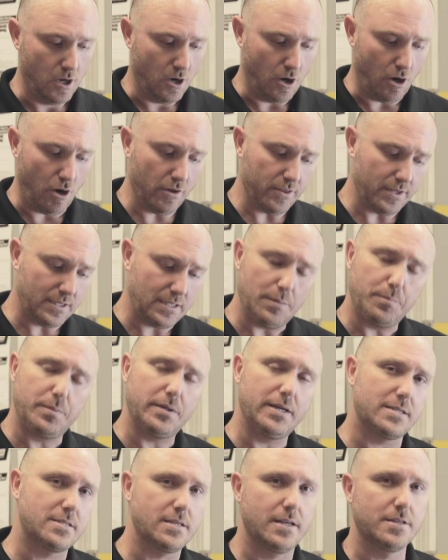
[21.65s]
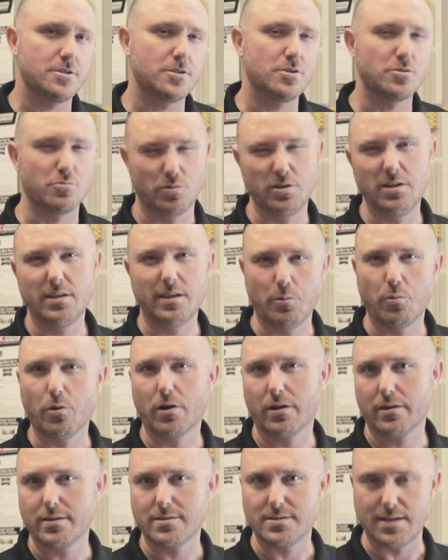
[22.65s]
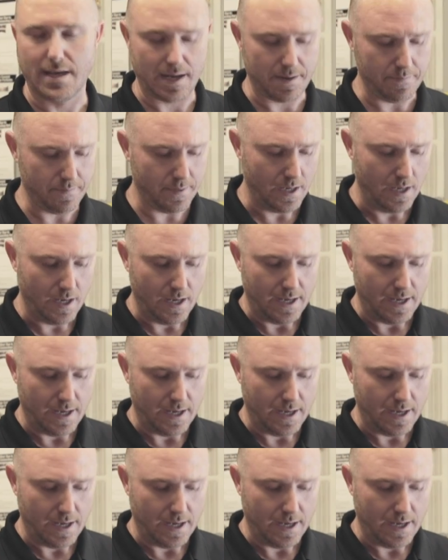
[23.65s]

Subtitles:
All the T.P.S. sensors really work the same.